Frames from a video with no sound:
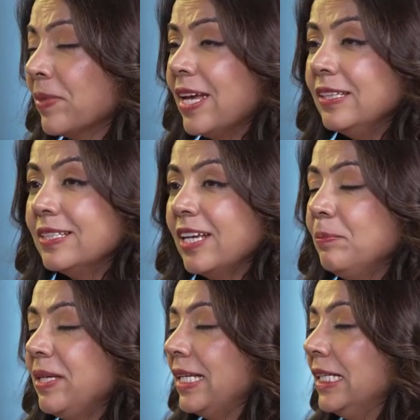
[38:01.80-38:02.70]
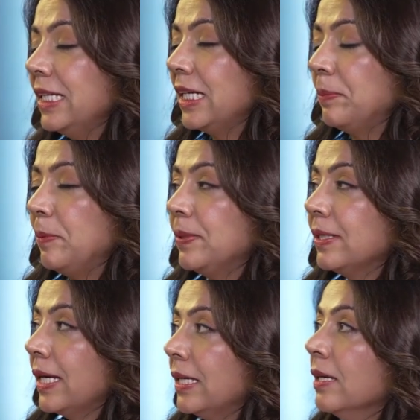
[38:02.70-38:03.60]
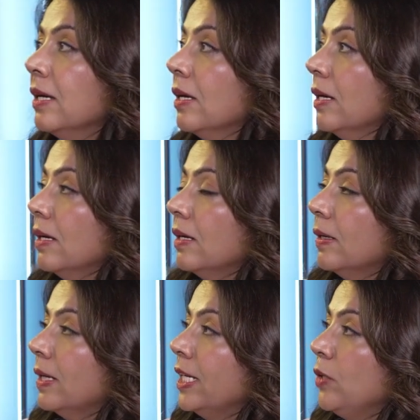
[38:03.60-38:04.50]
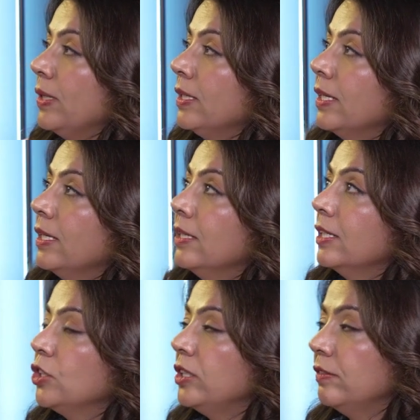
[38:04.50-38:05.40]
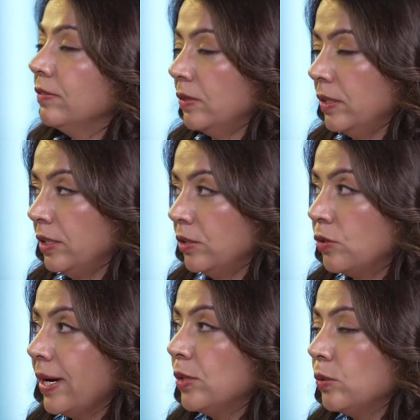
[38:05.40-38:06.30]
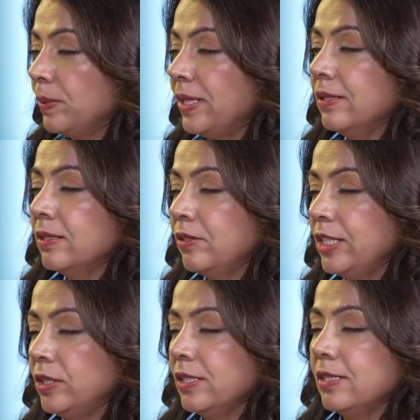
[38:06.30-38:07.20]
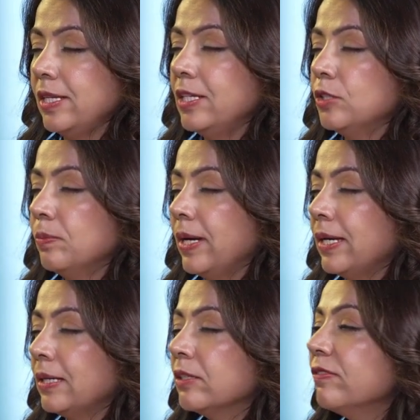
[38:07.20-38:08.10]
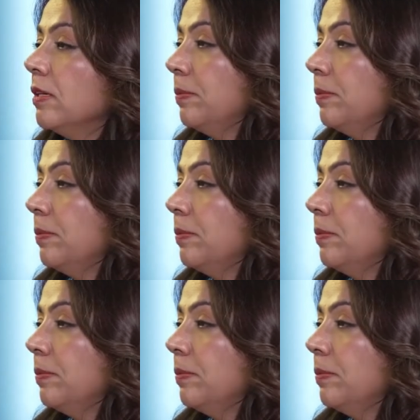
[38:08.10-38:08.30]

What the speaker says: And this can be anything. Anyone can achieve, try to reach this stage by different